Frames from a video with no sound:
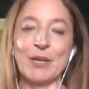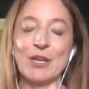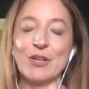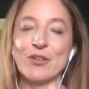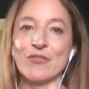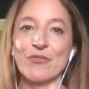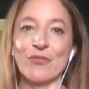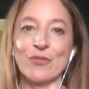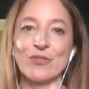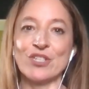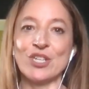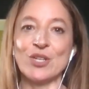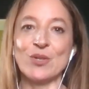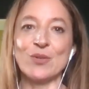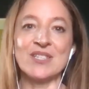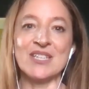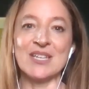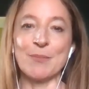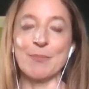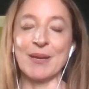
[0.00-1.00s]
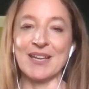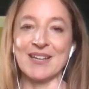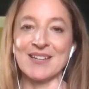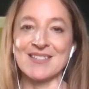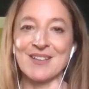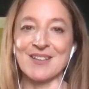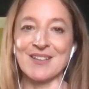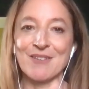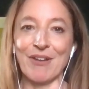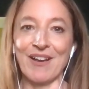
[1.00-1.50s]
the beautiful, juicy
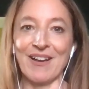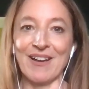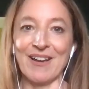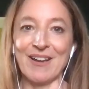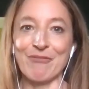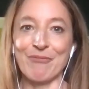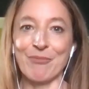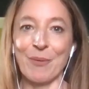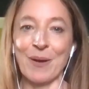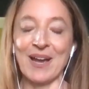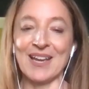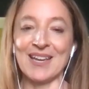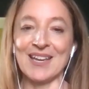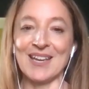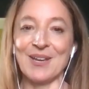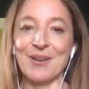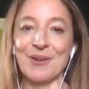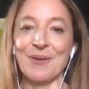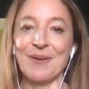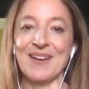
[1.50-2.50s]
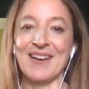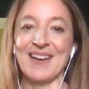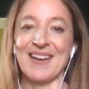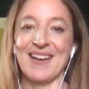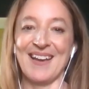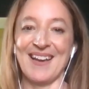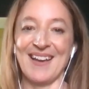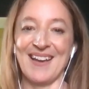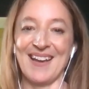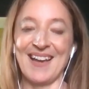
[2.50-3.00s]
bits of life where you